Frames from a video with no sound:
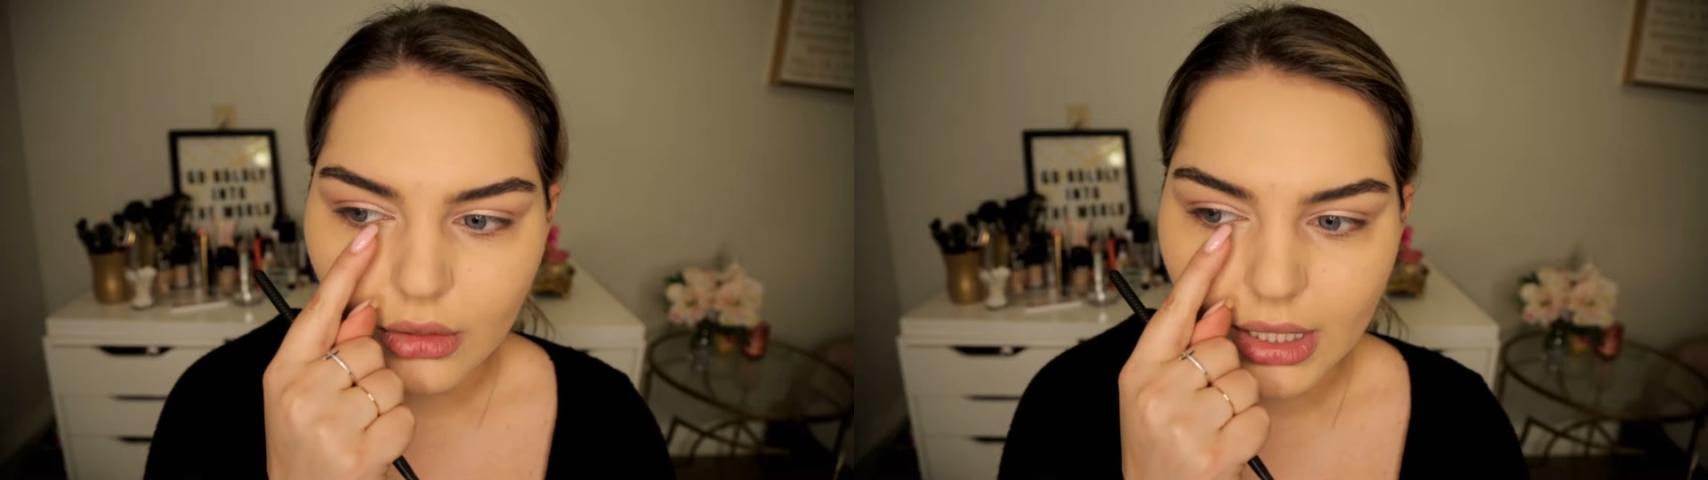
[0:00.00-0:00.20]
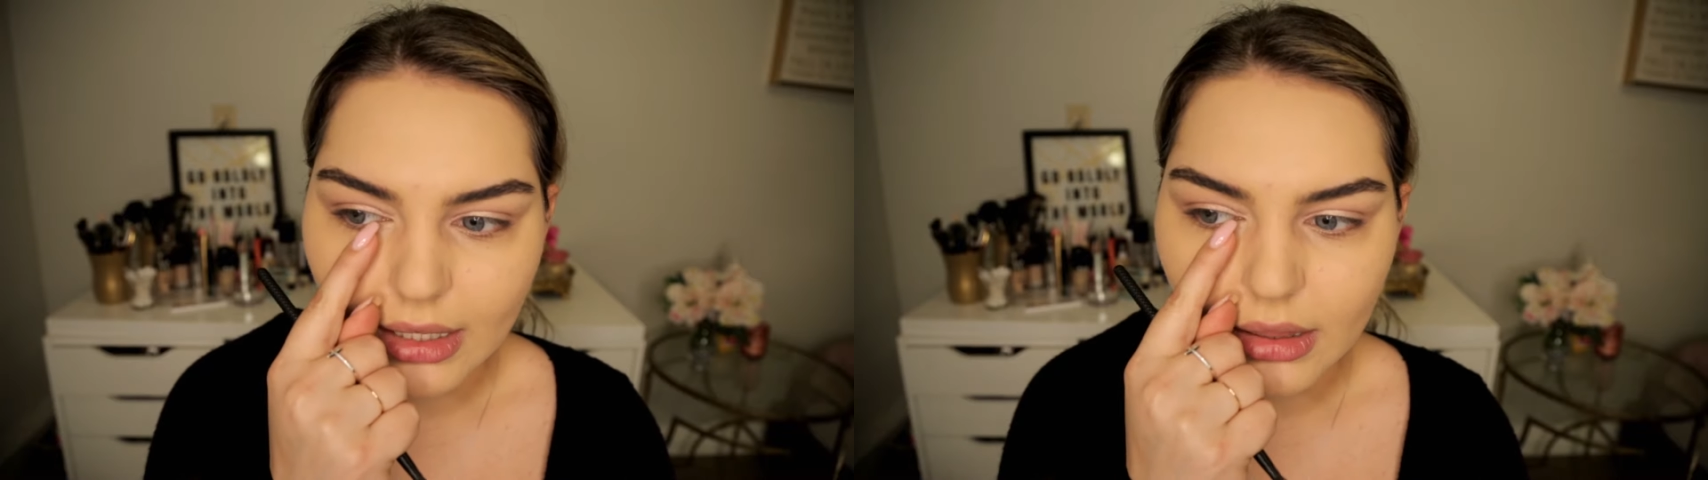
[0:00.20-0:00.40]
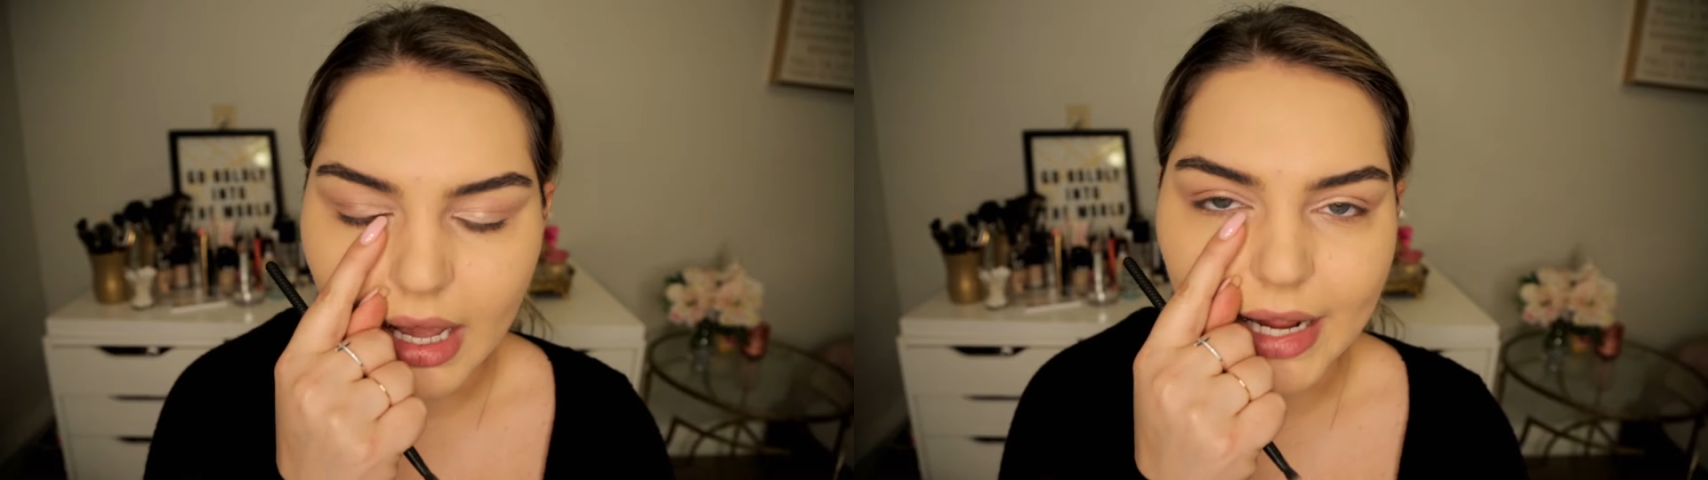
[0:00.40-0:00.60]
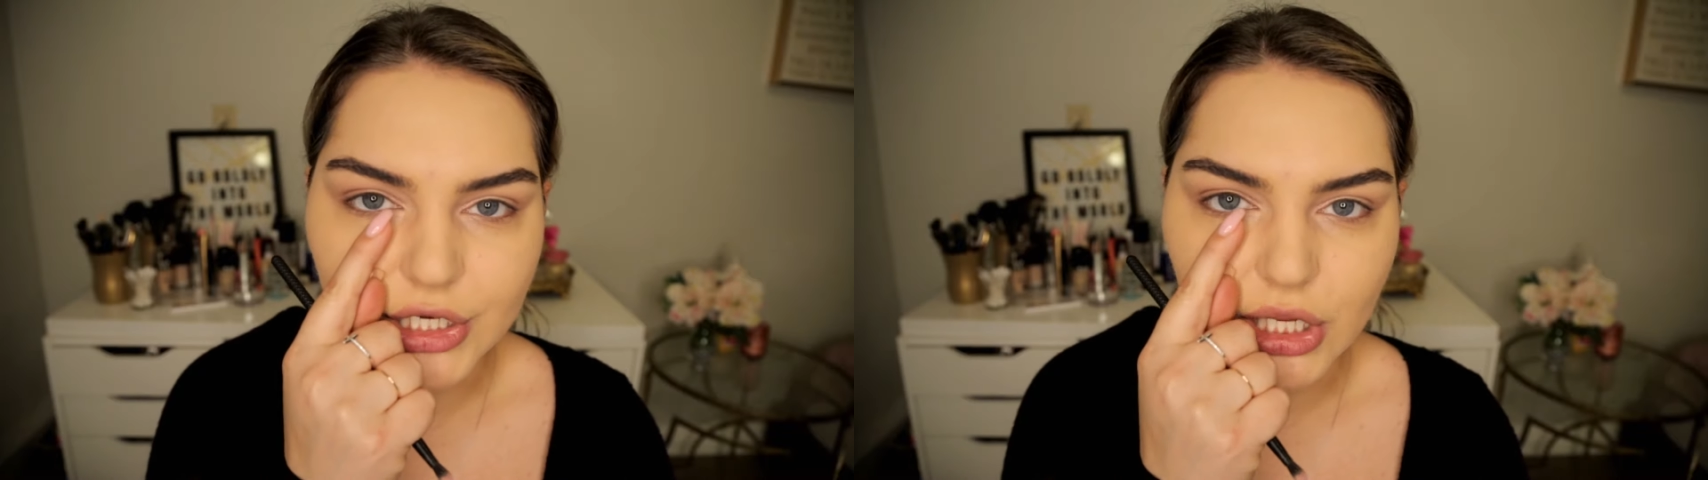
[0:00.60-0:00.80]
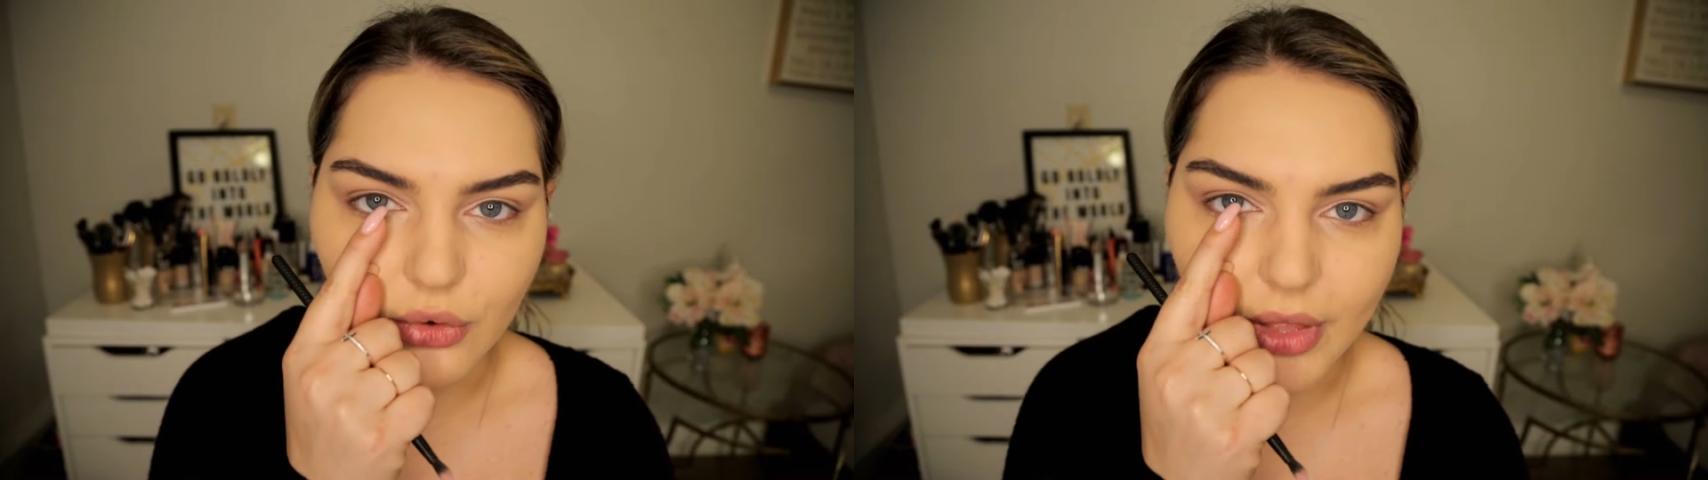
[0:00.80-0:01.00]
like the
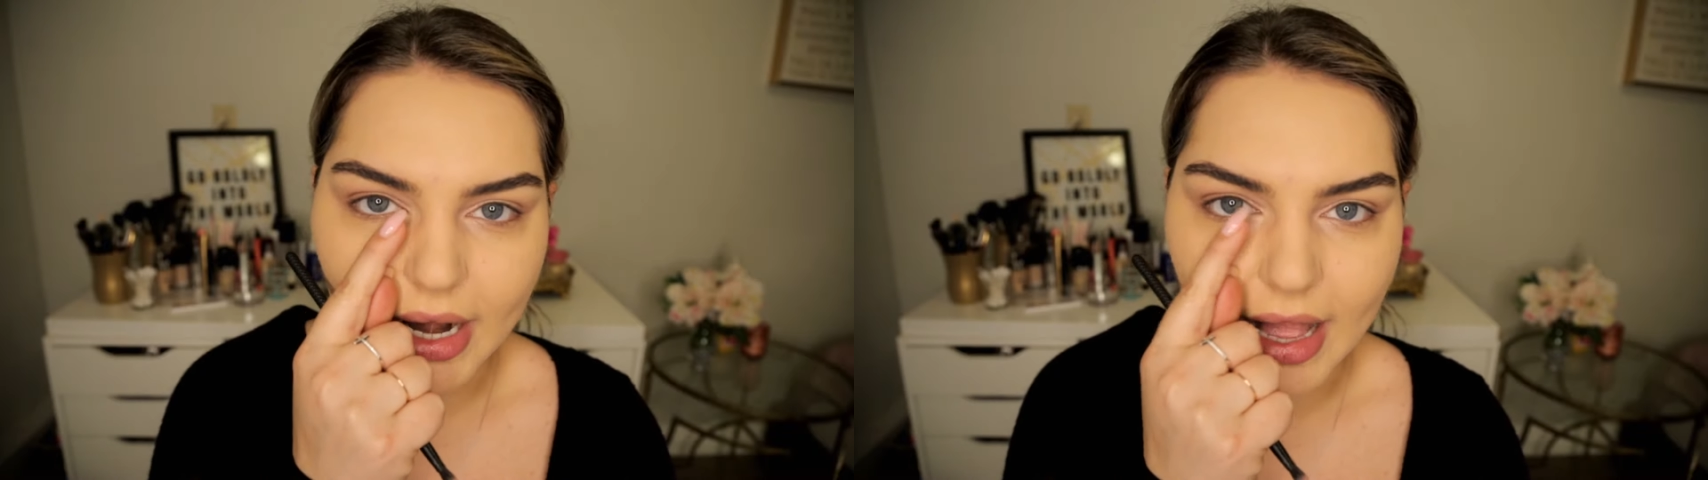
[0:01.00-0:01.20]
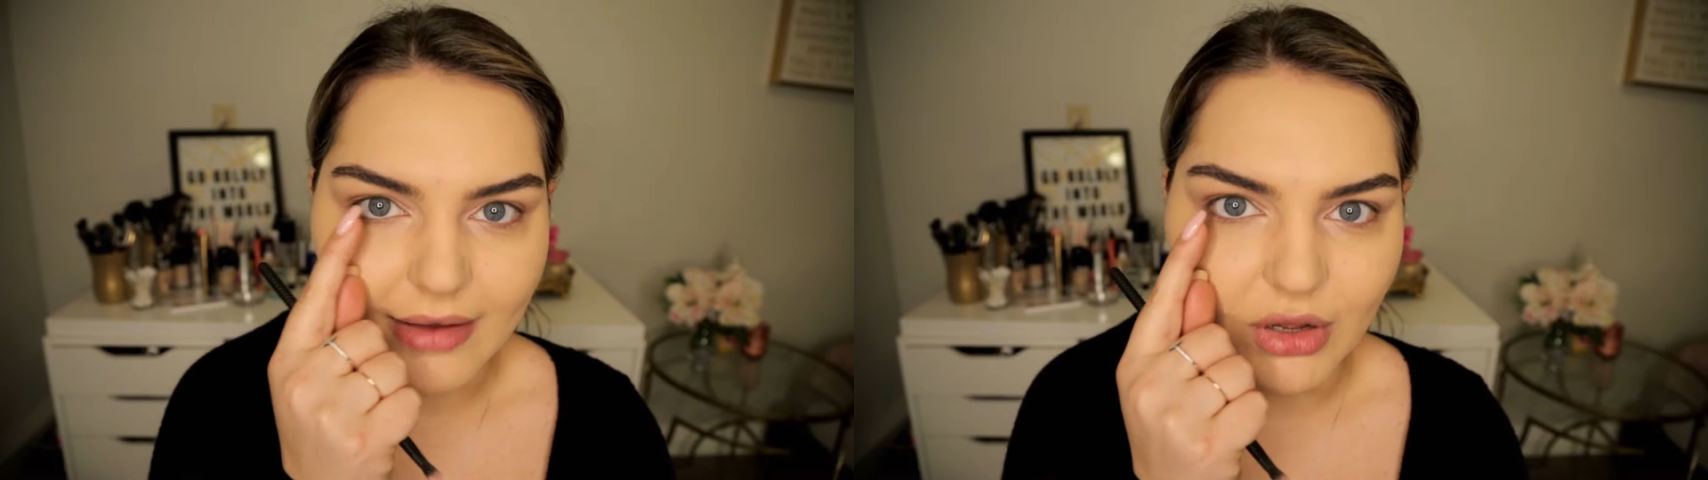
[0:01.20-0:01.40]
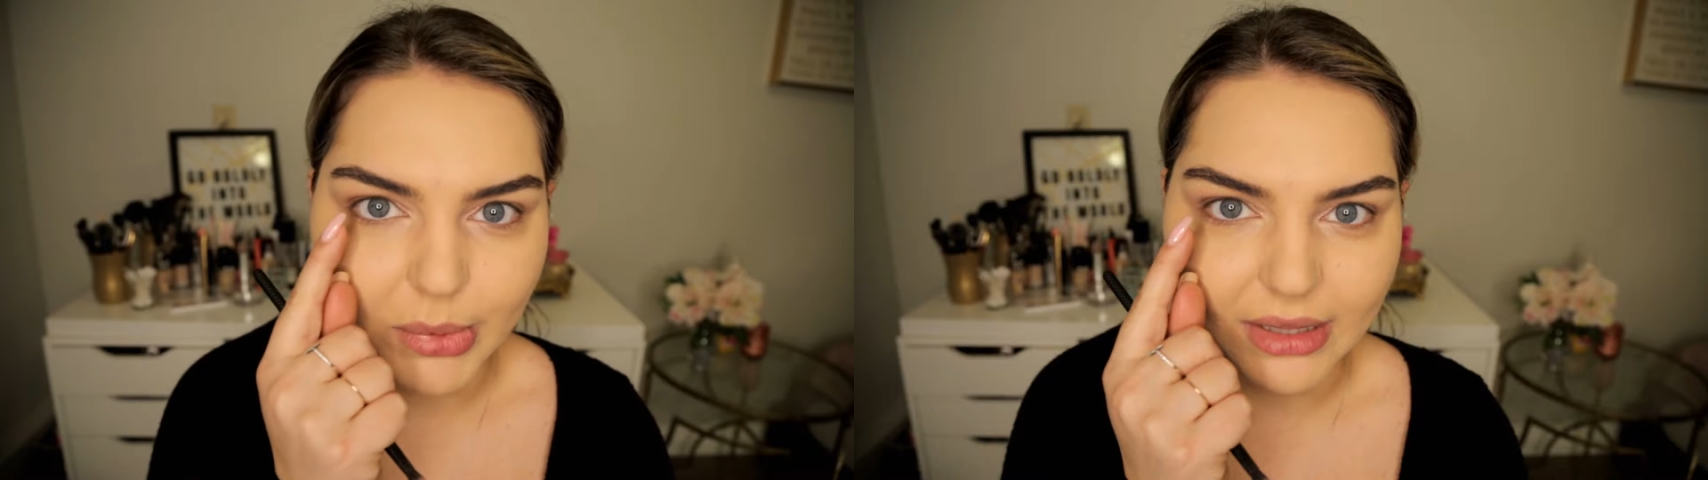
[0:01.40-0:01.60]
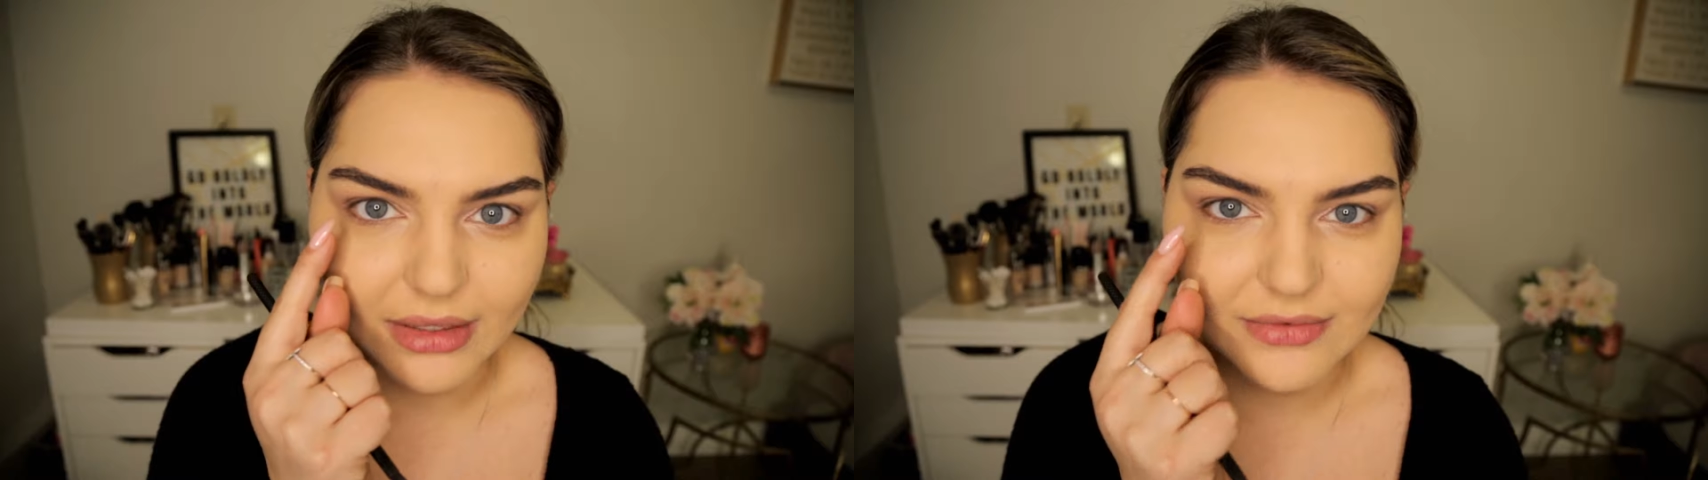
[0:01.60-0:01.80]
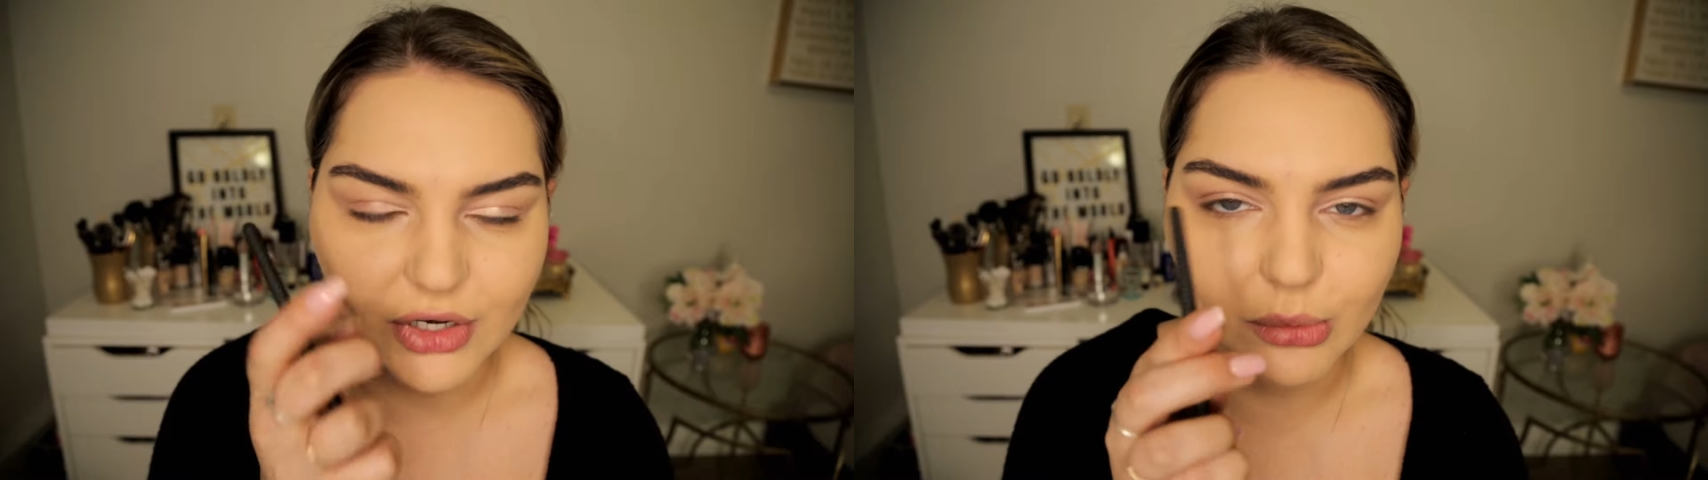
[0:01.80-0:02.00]
eyeshadow that I have on my
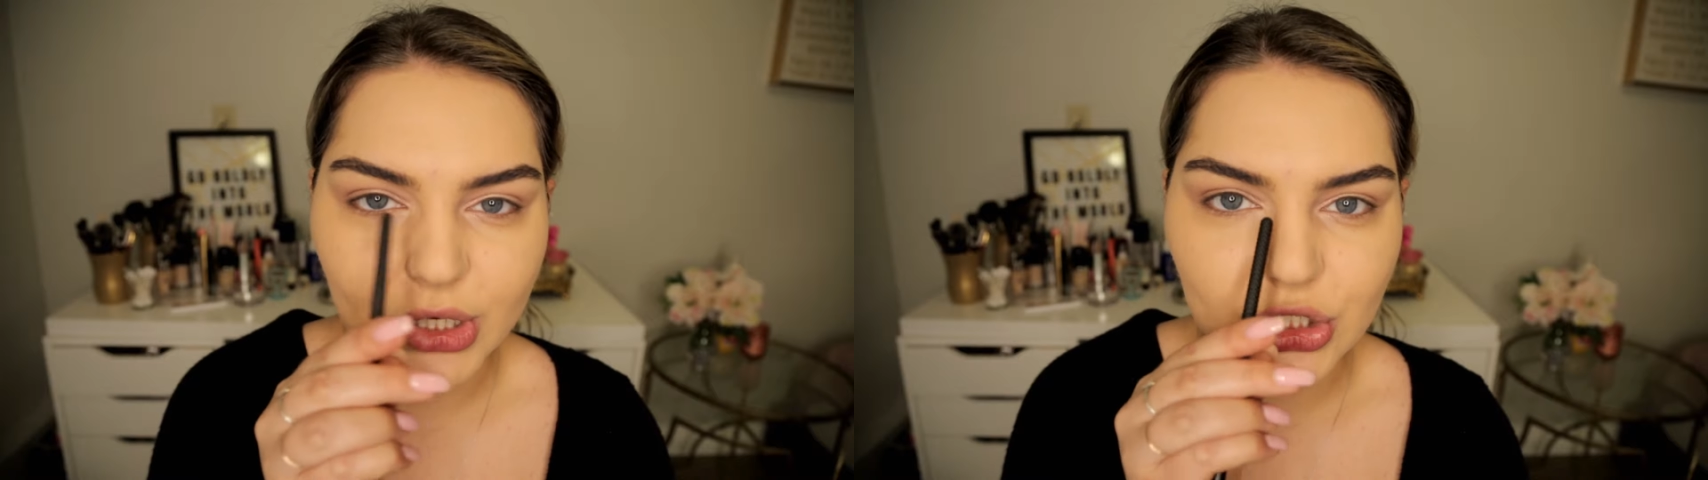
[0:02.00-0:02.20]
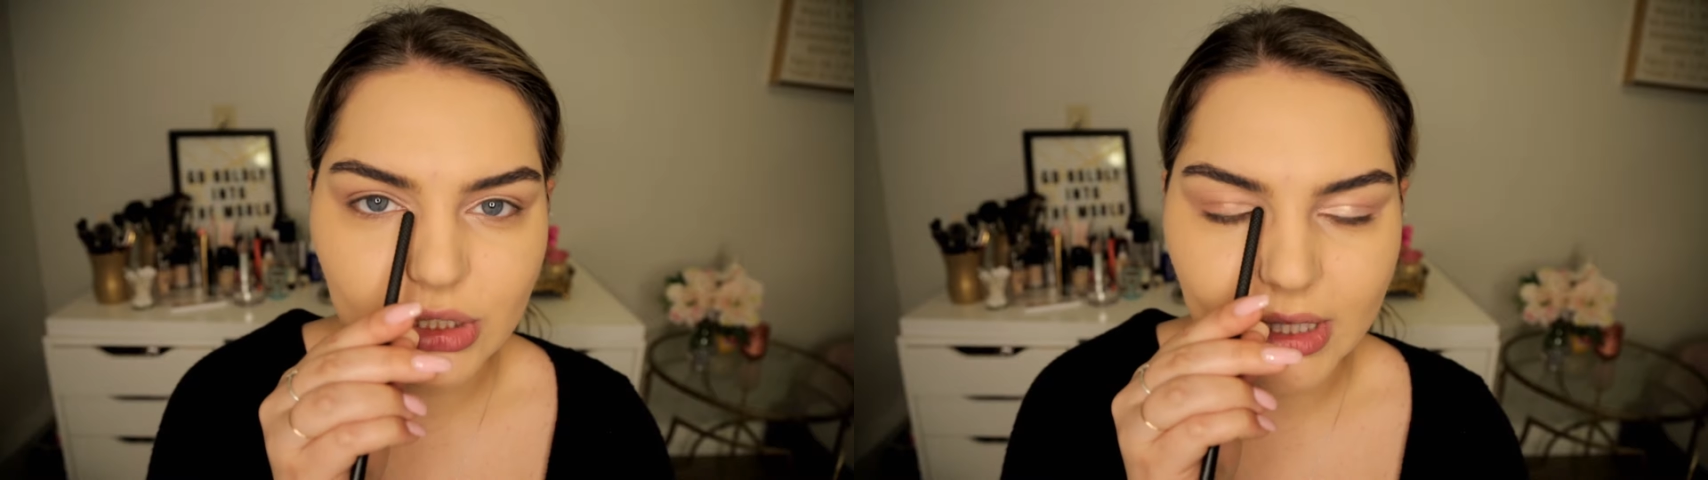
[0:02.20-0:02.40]
lids very much.